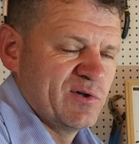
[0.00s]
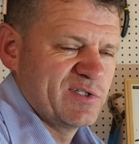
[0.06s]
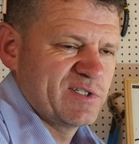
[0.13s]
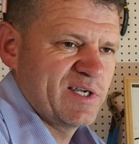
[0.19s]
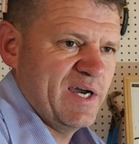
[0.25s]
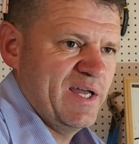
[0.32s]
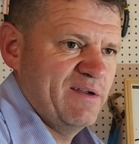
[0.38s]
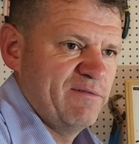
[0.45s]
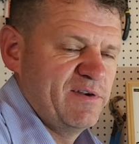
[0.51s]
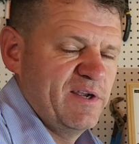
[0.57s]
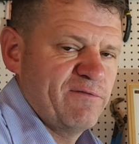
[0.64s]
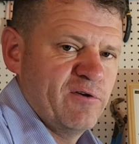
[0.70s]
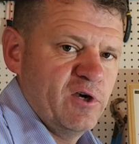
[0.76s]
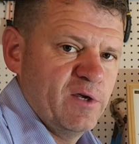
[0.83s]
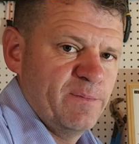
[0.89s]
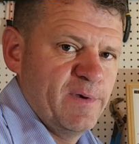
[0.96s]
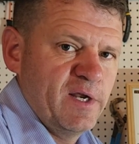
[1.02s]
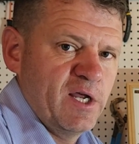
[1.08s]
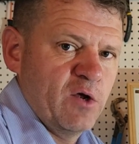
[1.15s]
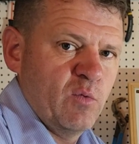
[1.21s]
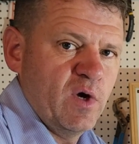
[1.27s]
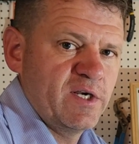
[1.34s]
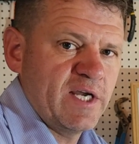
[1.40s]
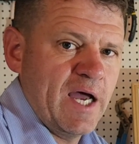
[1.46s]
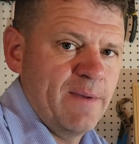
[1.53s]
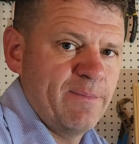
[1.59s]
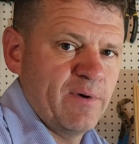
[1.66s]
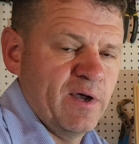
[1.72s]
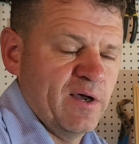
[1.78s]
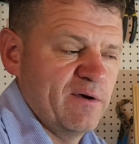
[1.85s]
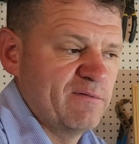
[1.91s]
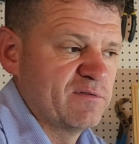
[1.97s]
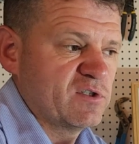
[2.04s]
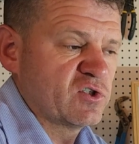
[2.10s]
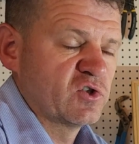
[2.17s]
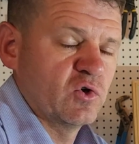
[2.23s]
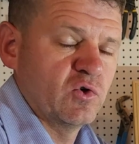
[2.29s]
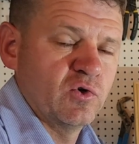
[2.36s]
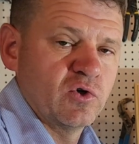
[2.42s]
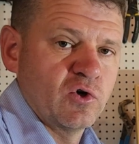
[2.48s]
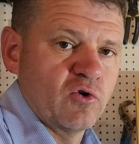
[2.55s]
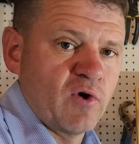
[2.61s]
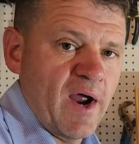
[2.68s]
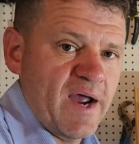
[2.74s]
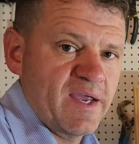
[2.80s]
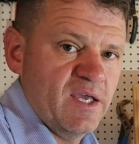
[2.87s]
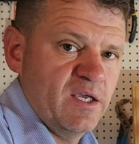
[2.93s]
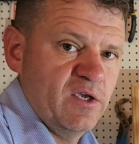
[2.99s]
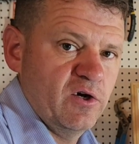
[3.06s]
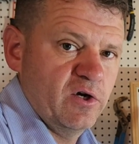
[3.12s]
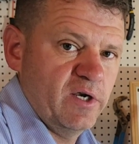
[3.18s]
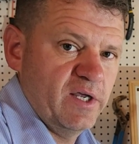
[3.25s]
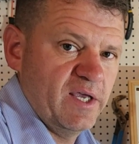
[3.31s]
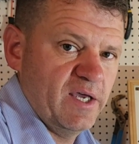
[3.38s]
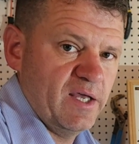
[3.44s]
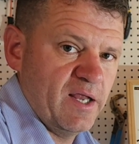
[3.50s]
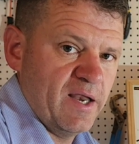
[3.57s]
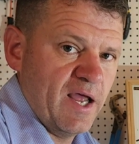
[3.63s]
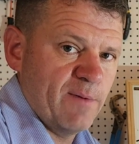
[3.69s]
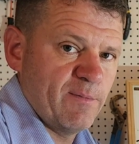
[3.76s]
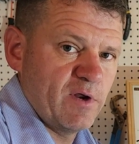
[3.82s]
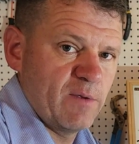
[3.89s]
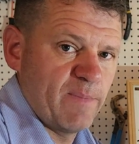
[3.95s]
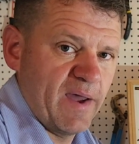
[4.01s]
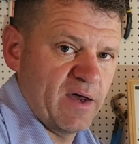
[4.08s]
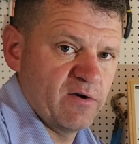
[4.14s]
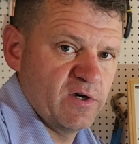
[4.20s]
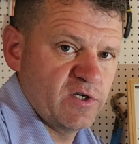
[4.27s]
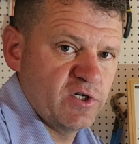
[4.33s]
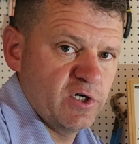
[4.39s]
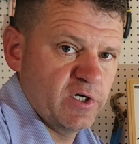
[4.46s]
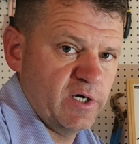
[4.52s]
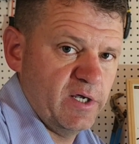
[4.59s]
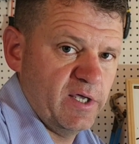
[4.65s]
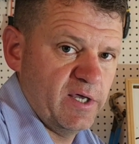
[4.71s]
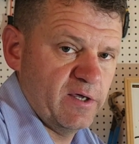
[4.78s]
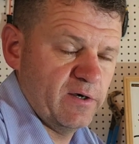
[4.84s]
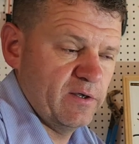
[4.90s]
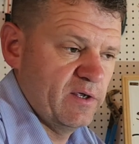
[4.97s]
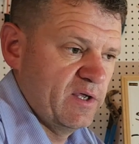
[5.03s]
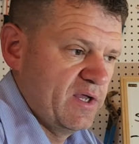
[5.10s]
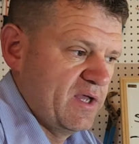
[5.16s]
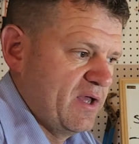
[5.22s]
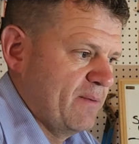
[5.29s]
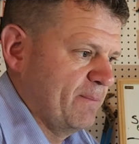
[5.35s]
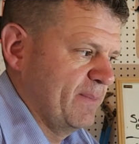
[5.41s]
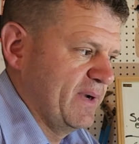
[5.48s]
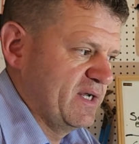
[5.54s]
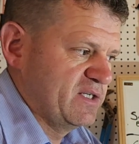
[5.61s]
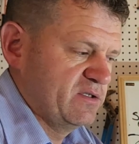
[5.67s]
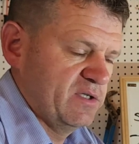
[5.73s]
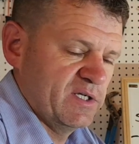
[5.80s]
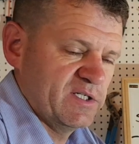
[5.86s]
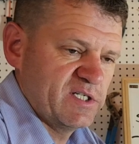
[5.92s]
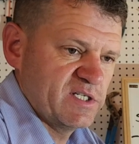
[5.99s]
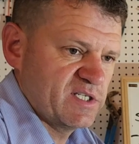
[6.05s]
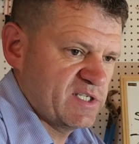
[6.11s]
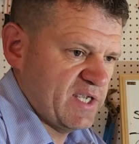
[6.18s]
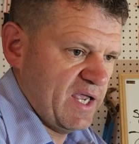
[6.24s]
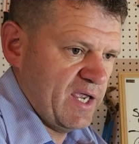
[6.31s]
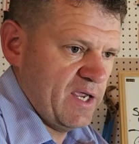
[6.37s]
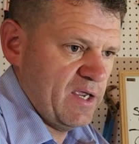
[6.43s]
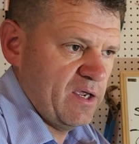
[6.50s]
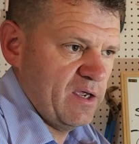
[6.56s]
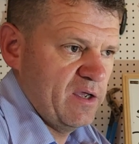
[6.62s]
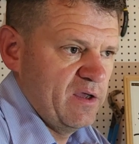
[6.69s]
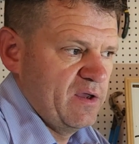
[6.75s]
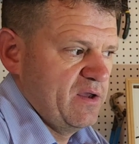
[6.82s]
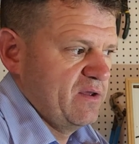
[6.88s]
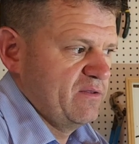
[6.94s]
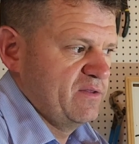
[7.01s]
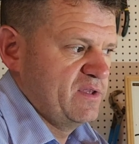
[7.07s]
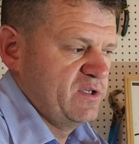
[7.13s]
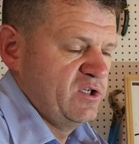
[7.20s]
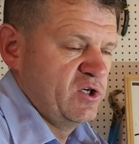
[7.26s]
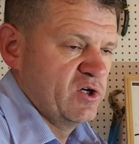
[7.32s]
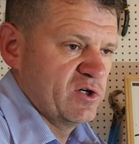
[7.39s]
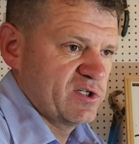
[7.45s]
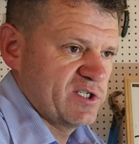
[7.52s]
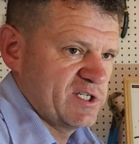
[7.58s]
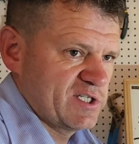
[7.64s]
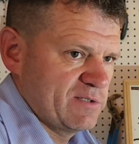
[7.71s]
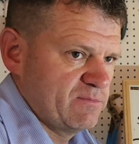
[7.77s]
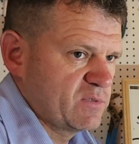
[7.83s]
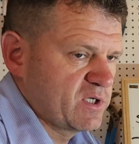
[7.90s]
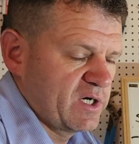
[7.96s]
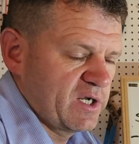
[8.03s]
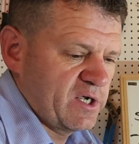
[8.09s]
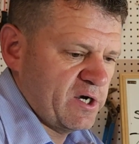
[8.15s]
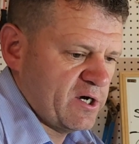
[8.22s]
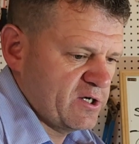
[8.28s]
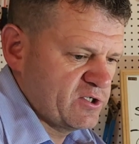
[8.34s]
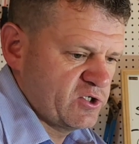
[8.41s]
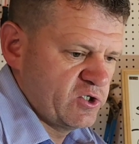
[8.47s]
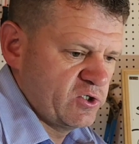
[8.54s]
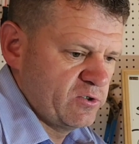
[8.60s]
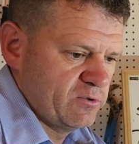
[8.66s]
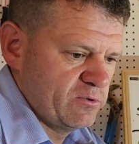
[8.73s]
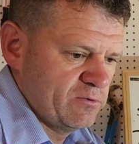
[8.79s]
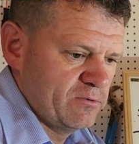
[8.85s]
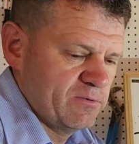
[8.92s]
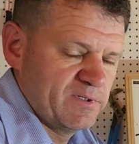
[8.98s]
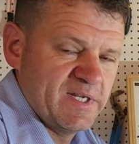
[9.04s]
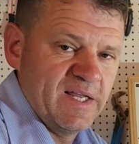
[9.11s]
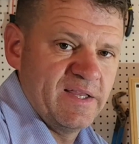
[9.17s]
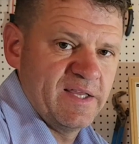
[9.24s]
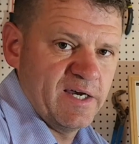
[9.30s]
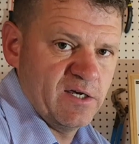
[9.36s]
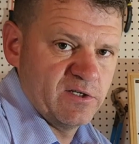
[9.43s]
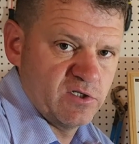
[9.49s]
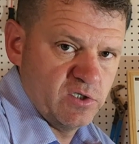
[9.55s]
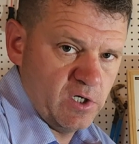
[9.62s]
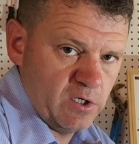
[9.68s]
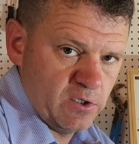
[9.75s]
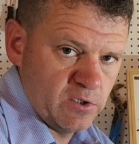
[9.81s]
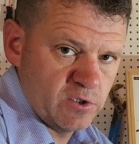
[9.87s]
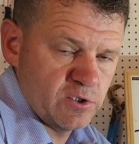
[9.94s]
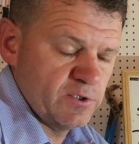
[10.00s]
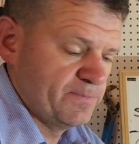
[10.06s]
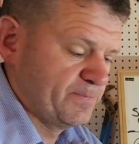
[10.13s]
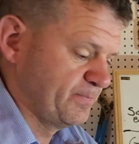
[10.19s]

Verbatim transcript: it's kind of different depending on what type of solar racking you're gonna get and how many batteries you're gonna get. But let's just say your system is gonna cost you $10,000.